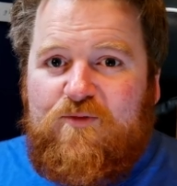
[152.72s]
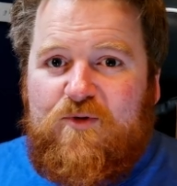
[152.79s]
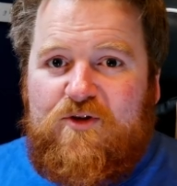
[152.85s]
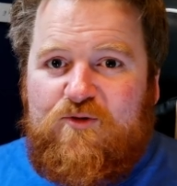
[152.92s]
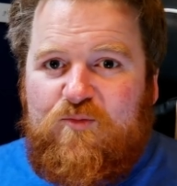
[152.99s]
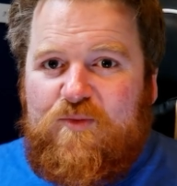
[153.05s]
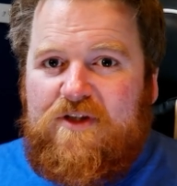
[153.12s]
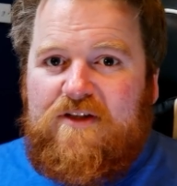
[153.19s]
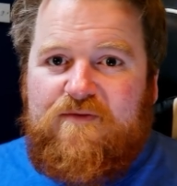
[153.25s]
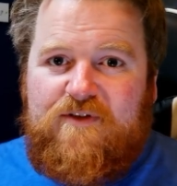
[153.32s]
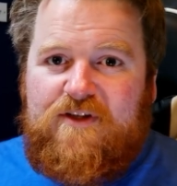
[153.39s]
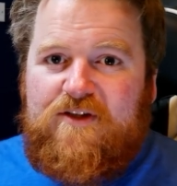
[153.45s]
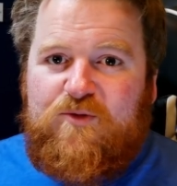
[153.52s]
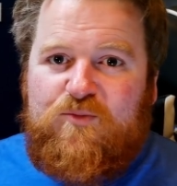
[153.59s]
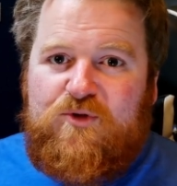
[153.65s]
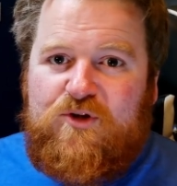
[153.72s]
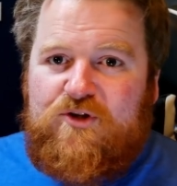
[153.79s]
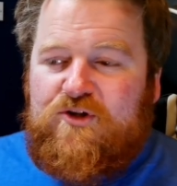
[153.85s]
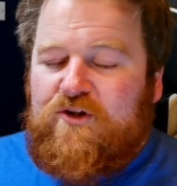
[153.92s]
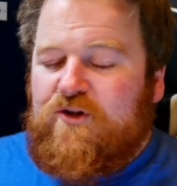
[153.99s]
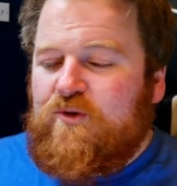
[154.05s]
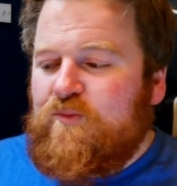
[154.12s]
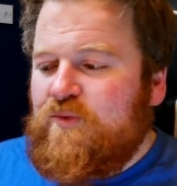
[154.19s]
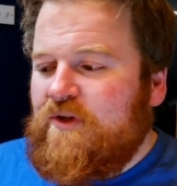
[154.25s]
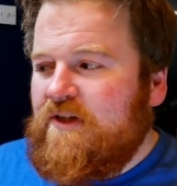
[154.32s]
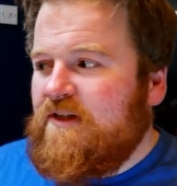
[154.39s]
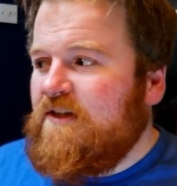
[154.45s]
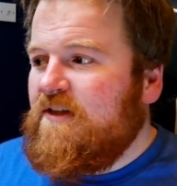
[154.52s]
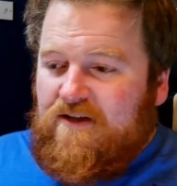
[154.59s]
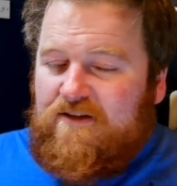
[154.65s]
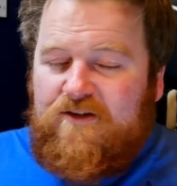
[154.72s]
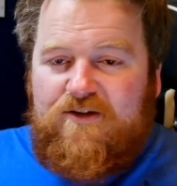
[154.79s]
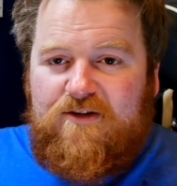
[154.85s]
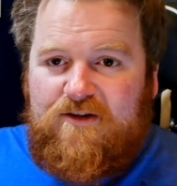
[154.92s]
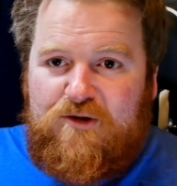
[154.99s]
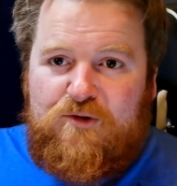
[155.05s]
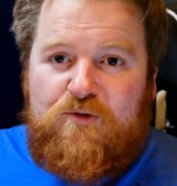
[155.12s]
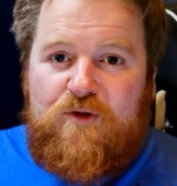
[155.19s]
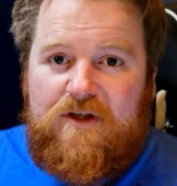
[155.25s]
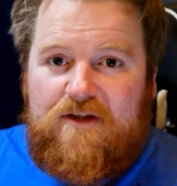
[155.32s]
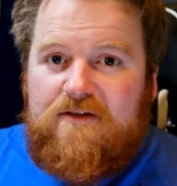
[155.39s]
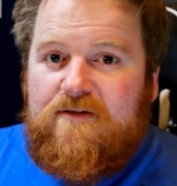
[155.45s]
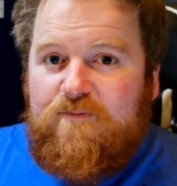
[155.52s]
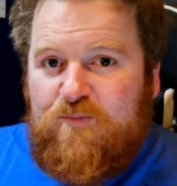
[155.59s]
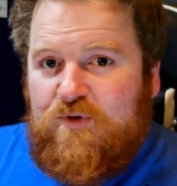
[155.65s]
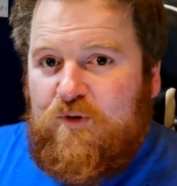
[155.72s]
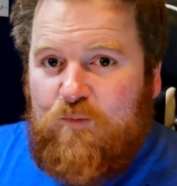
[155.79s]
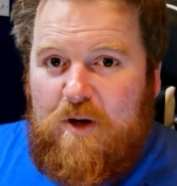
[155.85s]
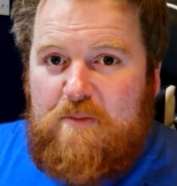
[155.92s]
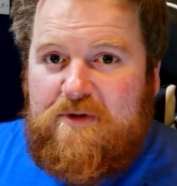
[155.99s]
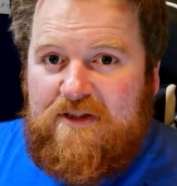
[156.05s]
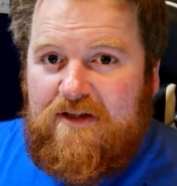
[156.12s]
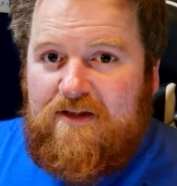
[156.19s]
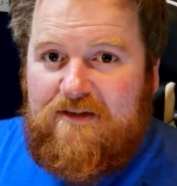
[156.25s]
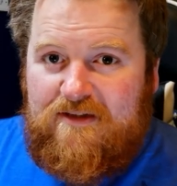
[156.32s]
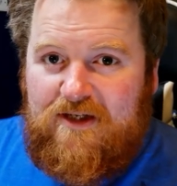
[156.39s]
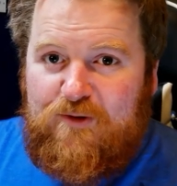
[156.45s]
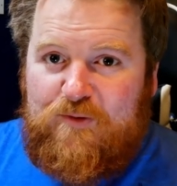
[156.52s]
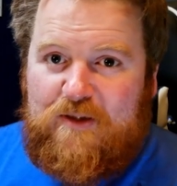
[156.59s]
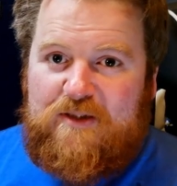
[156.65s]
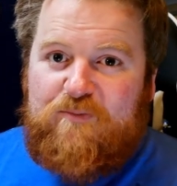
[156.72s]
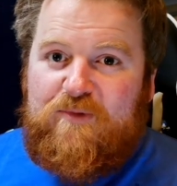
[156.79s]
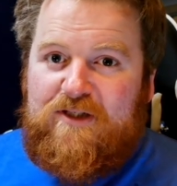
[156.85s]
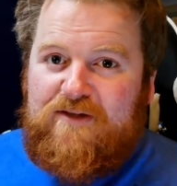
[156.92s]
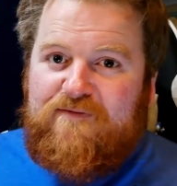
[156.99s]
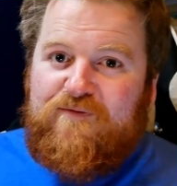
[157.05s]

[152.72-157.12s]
which will be a video production company. And you can Google it, but the website is down at the minute